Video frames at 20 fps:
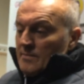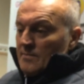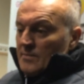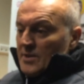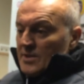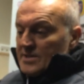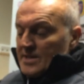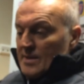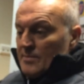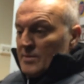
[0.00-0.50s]

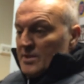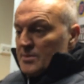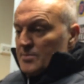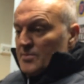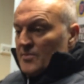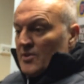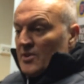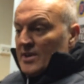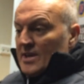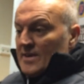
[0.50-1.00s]
the 10 minutes
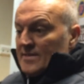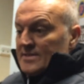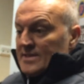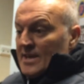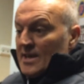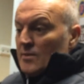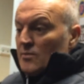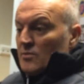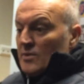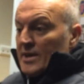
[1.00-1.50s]
before half
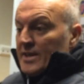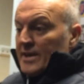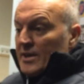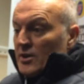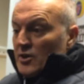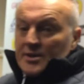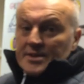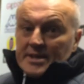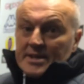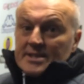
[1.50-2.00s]
time where they
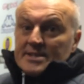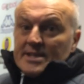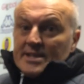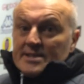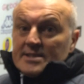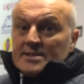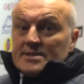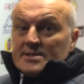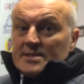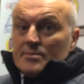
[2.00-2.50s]
got in the
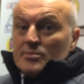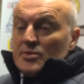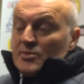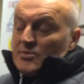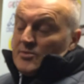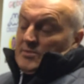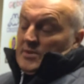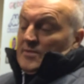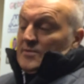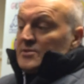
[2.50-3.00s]
ascendancy, but
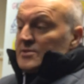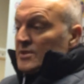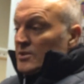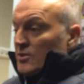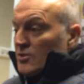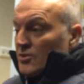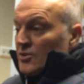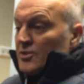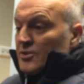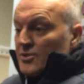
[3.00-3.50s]
obviously
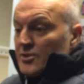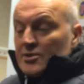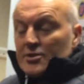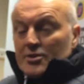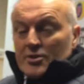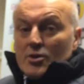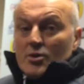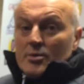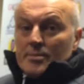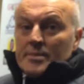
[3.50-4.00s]
the gunner, they're
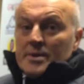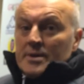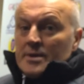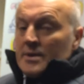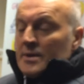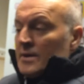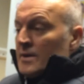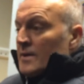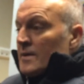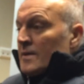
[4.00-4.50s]
at
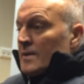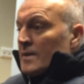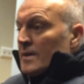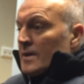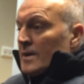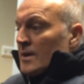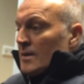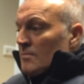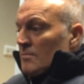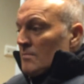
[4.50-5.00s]

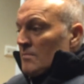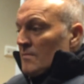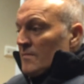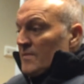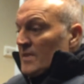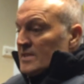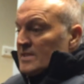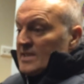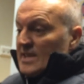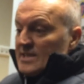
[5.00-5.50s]
home.
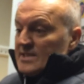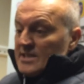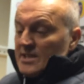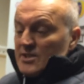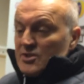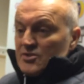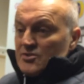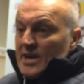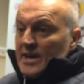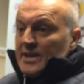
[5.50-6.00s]
Fantastic
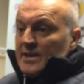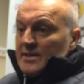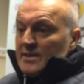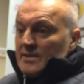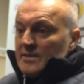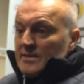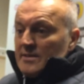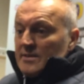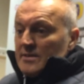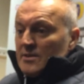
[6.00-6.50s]
strike,
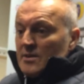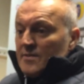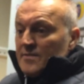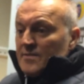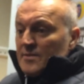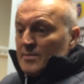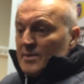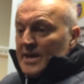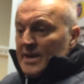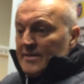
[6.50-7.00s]
you know,
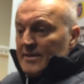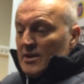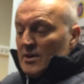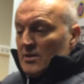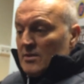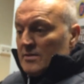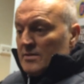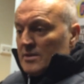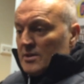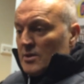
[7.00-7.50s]
from
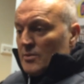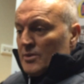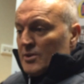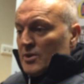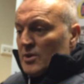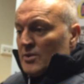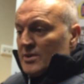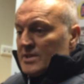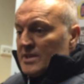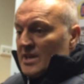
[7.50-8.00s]
Carayol. You know, we
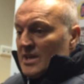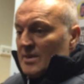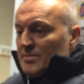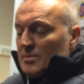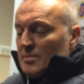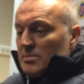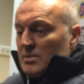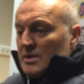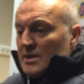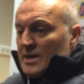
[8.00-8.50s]
know he's
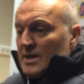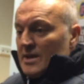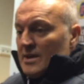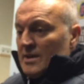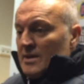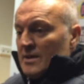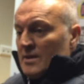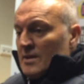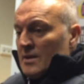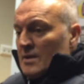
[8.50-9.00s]
capable of that.
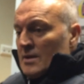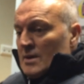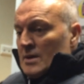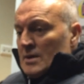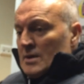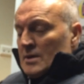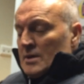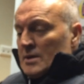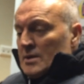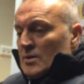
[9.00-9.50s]

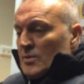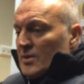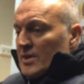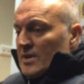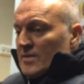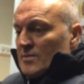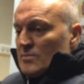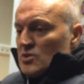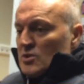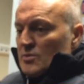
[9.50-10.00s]
You know, we
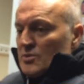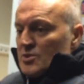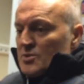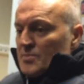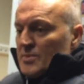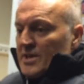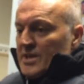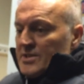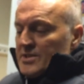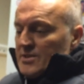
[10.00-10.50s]
give him too much
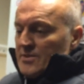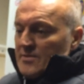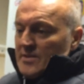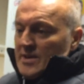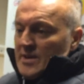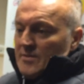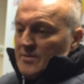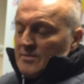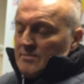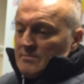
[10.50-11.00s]
spacing
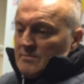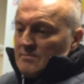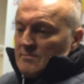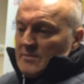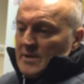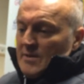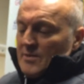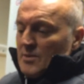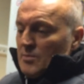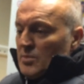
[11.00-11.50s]
around
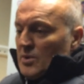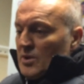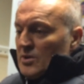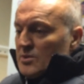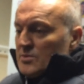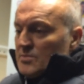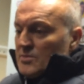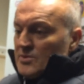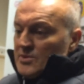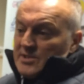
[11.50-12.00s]
the
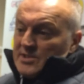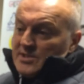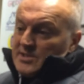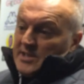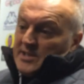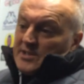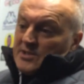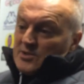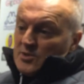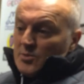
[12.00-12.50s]
box, but it's
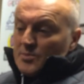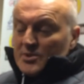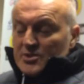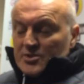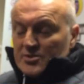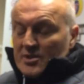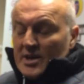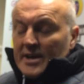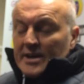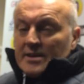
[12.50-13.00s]
still a super
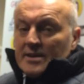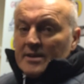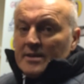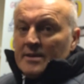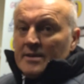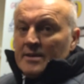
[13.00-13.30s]
strike.